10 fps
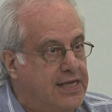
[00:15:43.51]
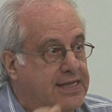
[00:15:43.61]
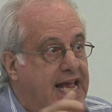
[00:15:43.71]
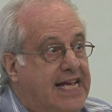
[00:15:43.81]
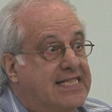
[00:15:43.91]

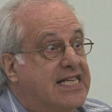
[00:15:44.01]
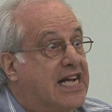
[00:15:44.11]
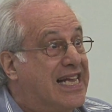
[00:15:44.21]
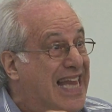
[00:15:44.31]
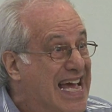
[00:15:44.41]
takes the
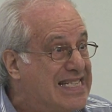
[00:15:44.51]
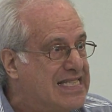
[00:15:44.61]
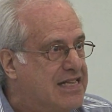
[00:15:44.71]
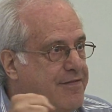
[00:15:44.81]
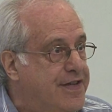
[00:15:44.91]

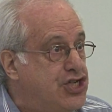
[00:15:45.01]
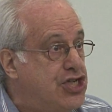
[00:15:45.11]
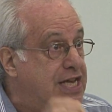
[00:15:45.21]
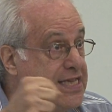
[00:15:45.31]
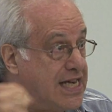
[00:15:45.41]
class
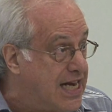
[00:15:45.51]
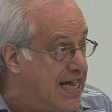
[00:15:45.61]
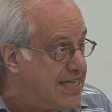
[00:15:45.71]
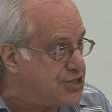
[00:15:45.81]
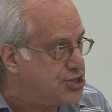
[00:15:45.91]
division and the
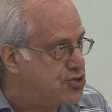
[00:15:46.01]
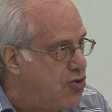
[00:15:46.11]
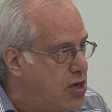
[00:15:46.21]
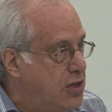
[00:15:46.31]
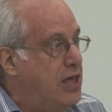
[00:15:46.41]
class
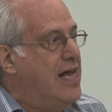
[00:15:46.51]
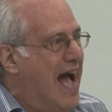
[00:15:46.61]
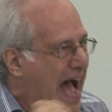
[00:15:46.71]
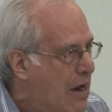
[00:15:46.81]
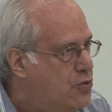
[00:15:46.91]
struggle
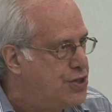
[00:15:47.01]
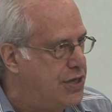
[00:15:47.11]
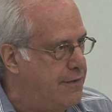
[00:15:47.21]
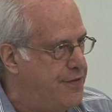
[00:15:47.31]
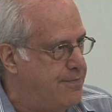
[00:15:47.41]
out
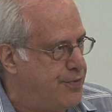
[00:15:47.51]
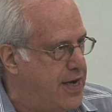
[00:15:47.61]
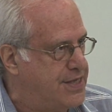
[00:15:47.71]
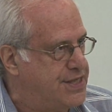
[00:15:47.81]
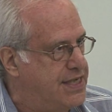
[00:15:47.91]
of the
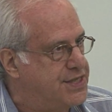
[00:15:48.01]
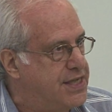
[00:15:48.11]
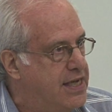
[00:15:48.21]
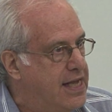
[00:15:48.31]
process,